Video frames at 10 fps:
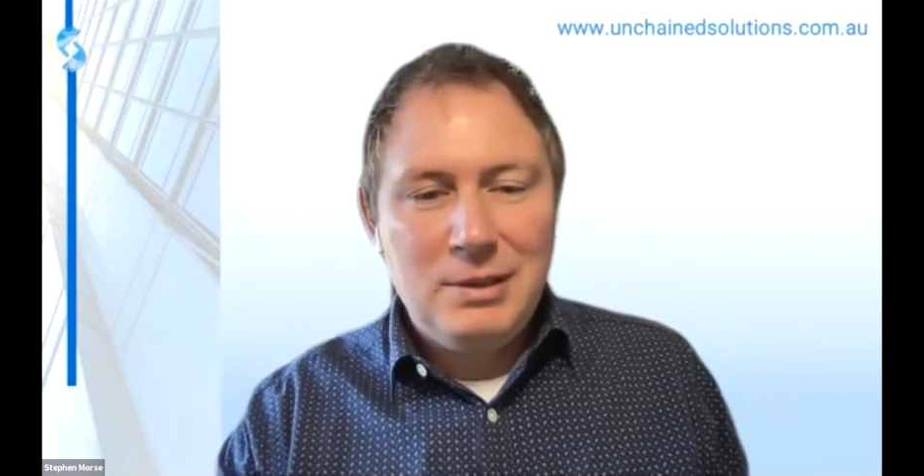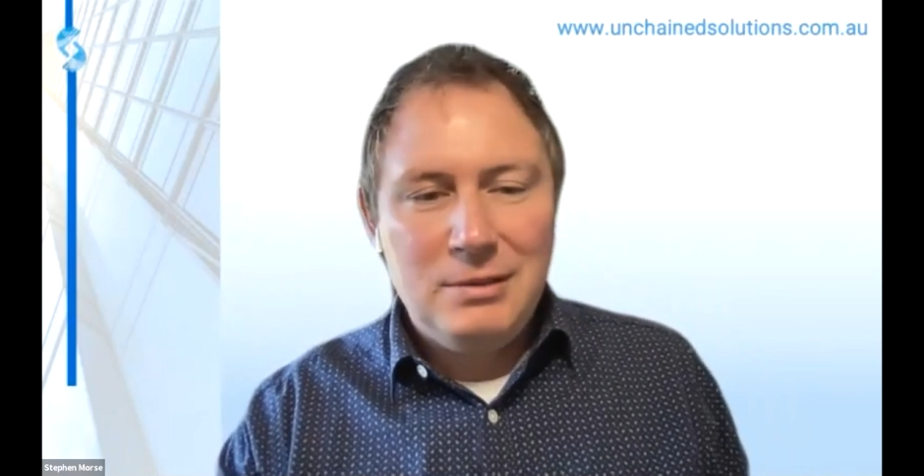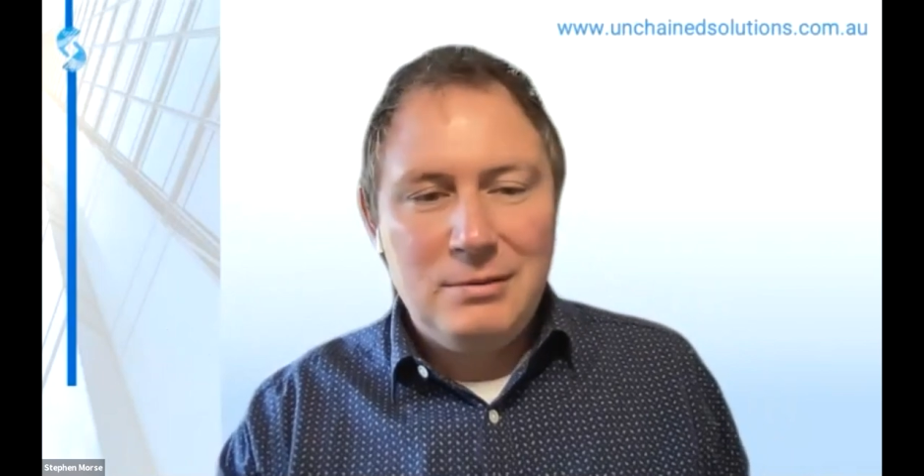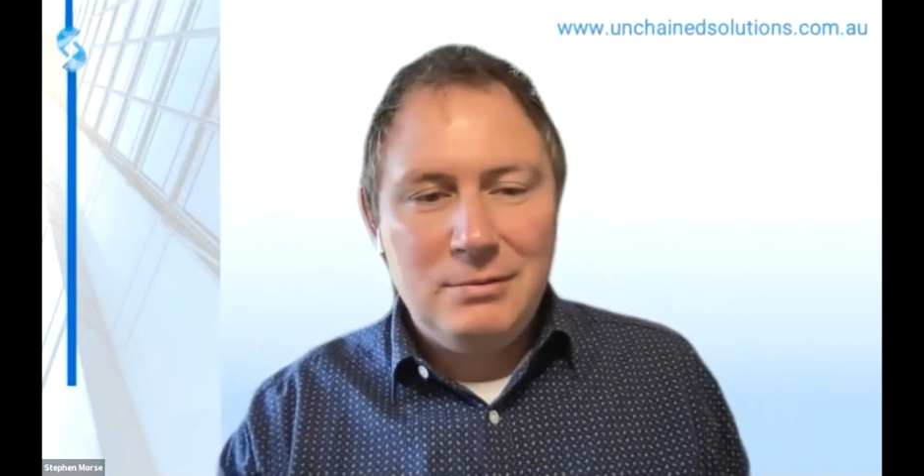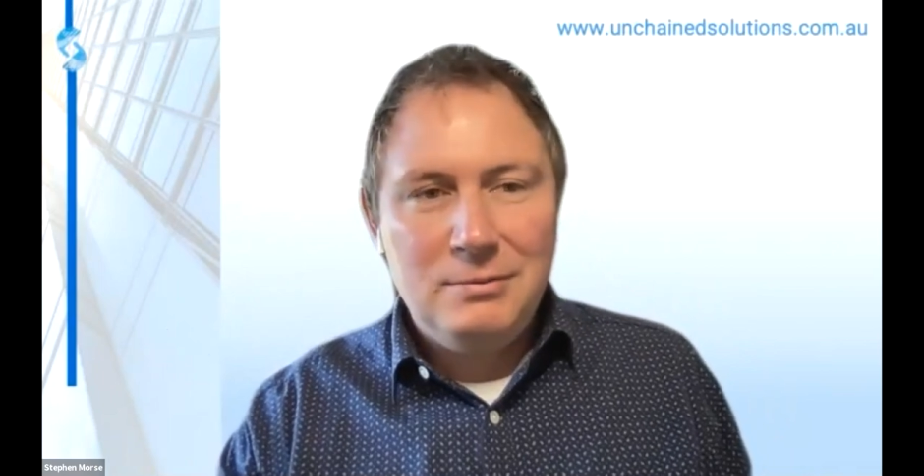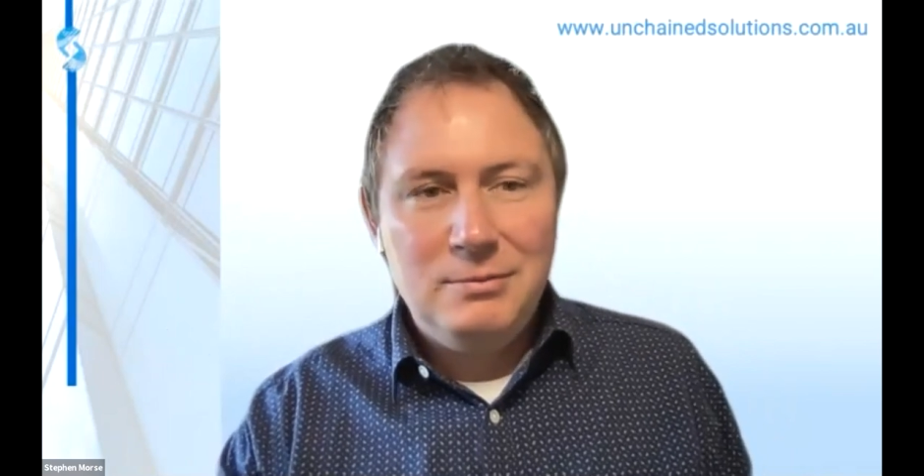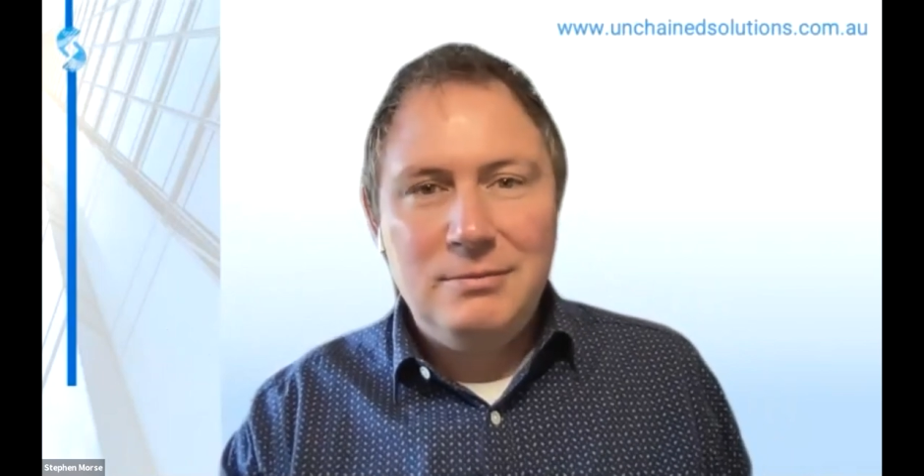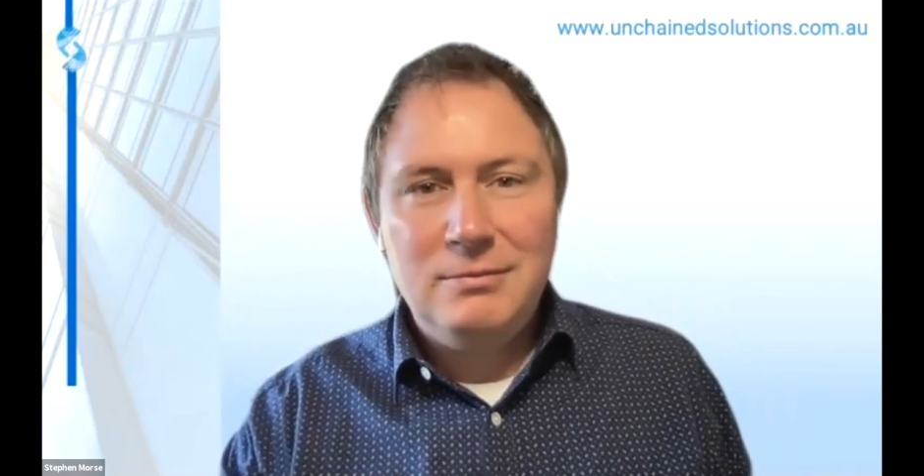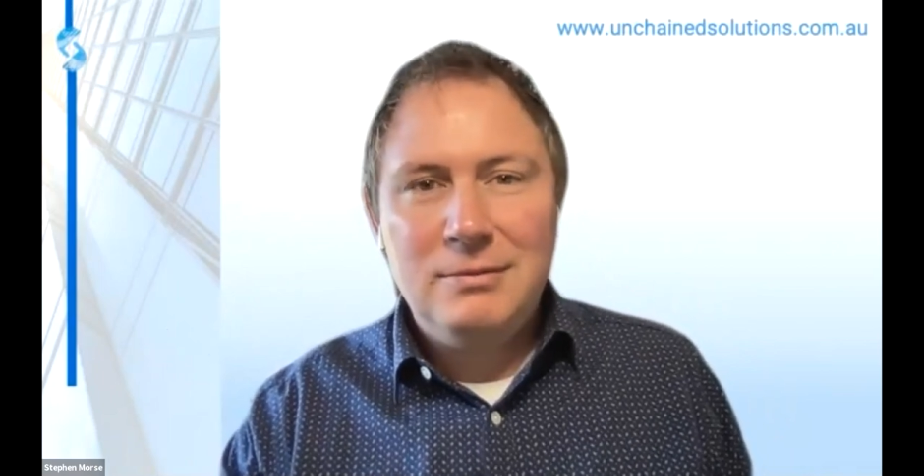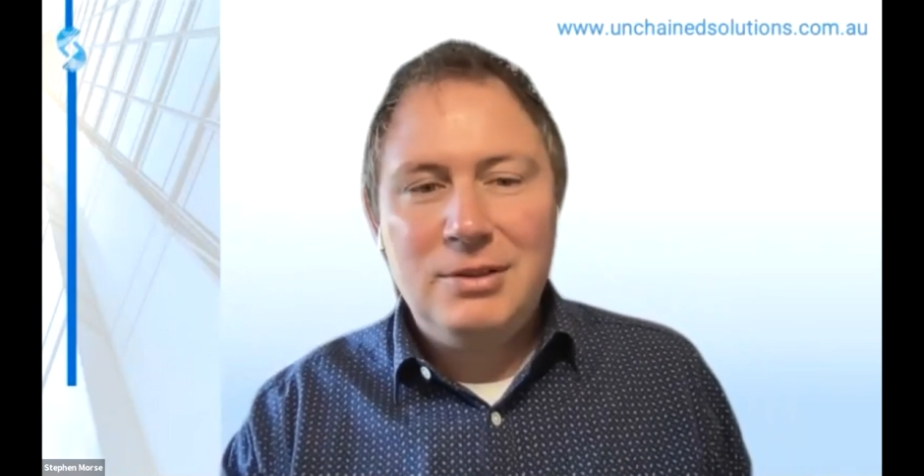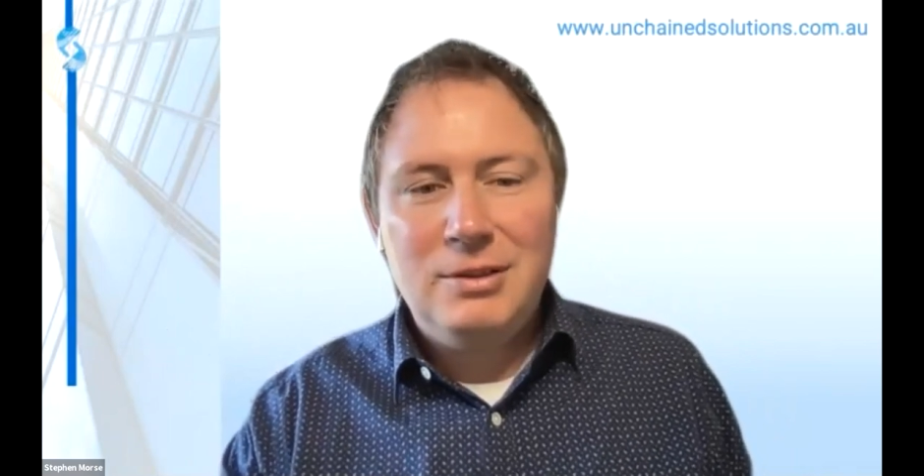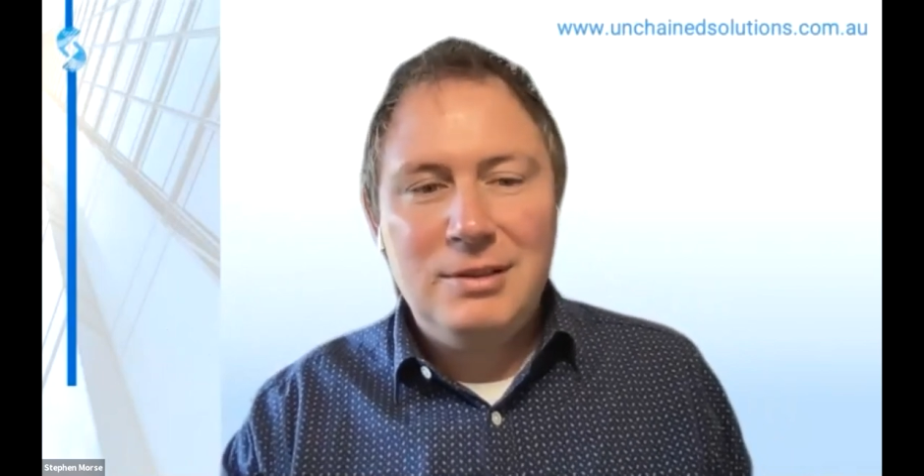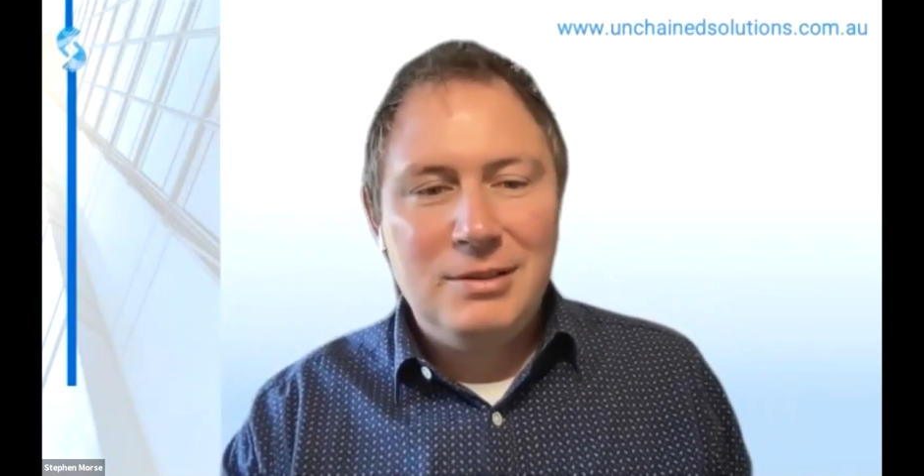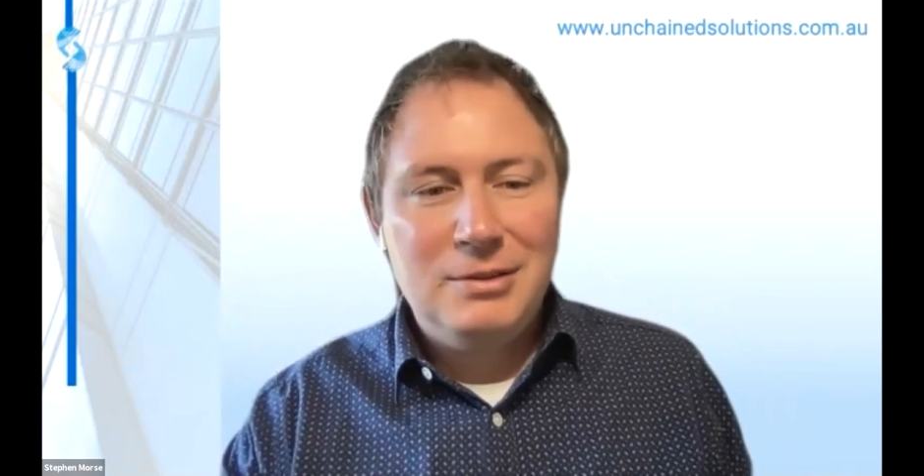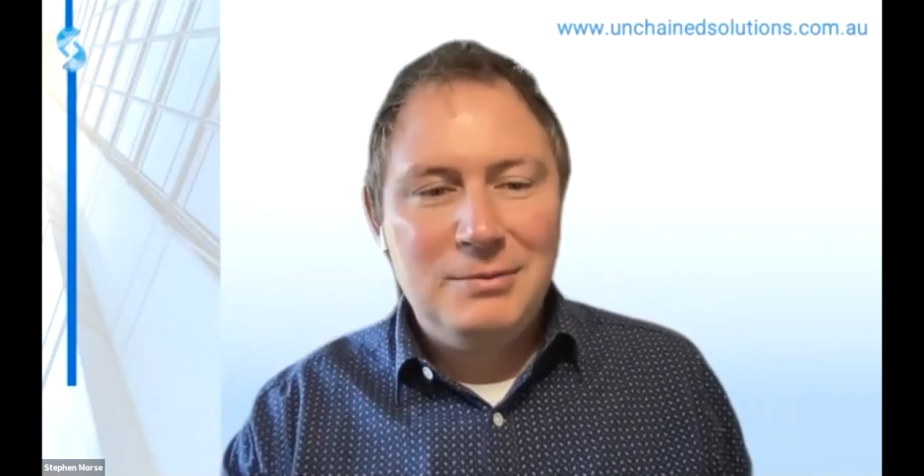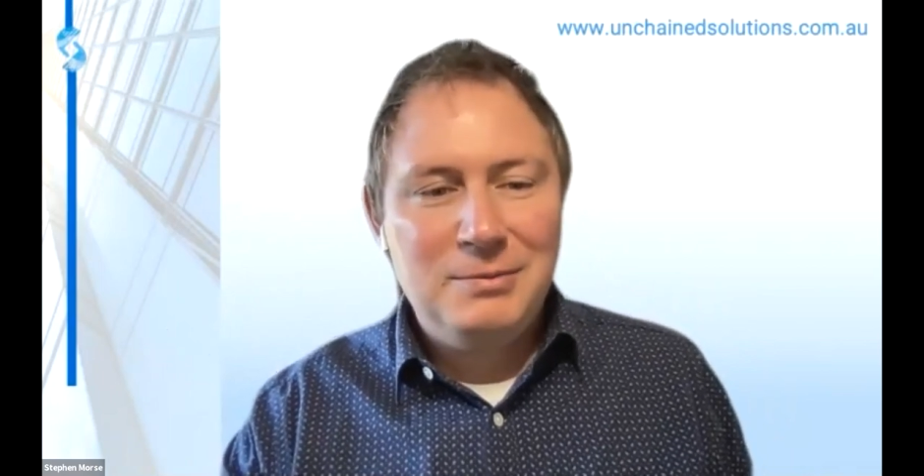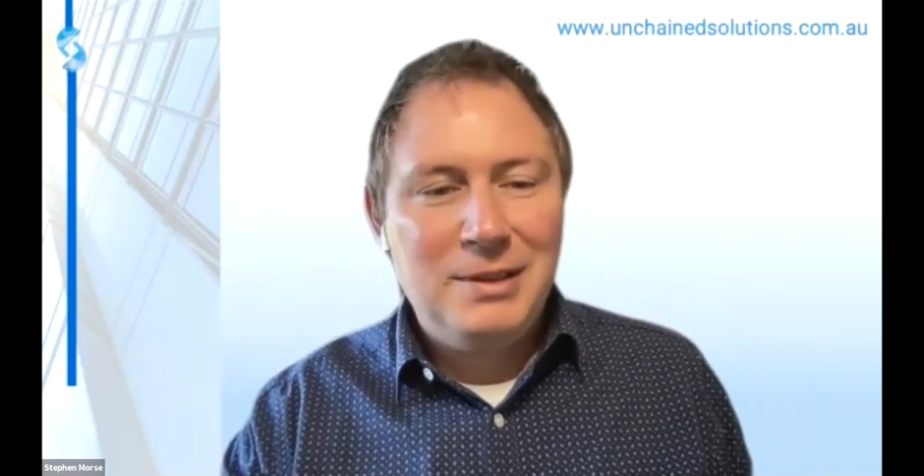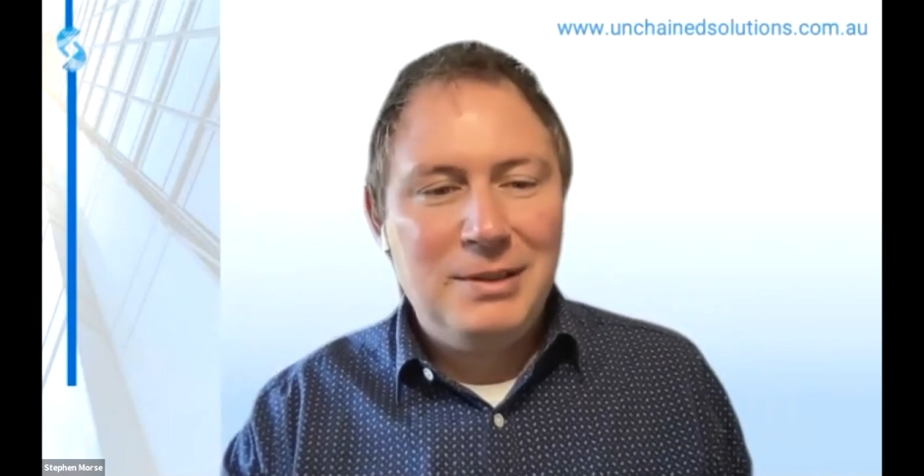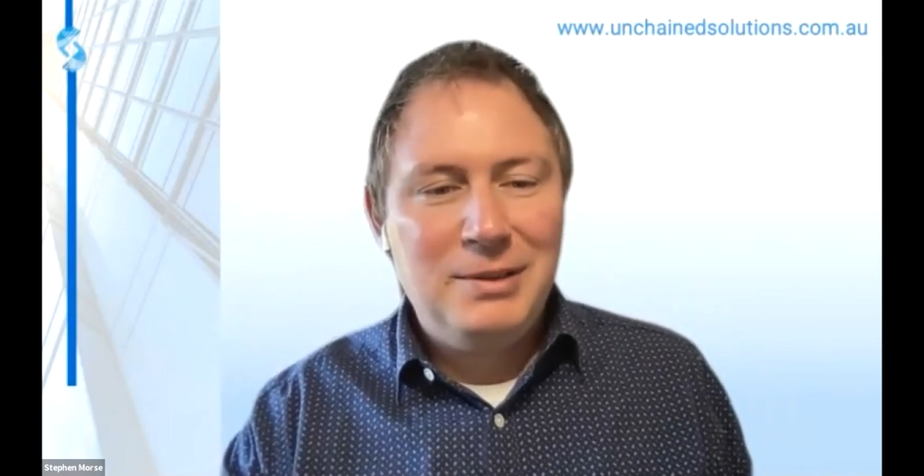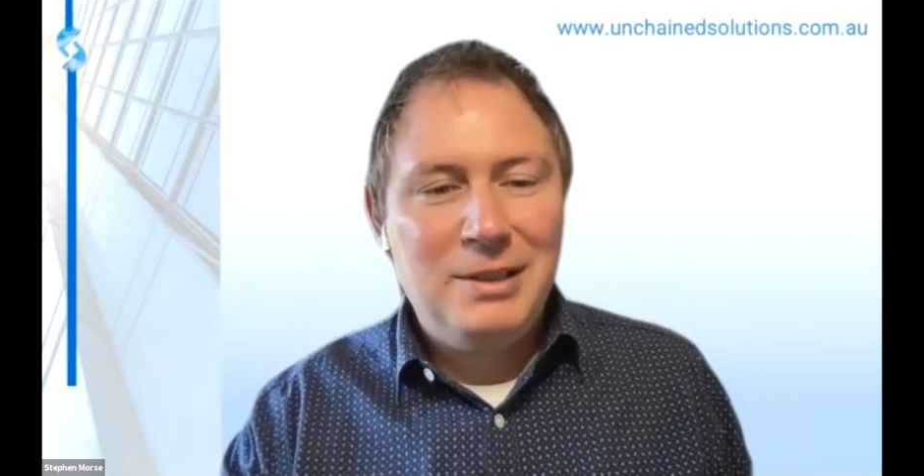little cursor gone? There we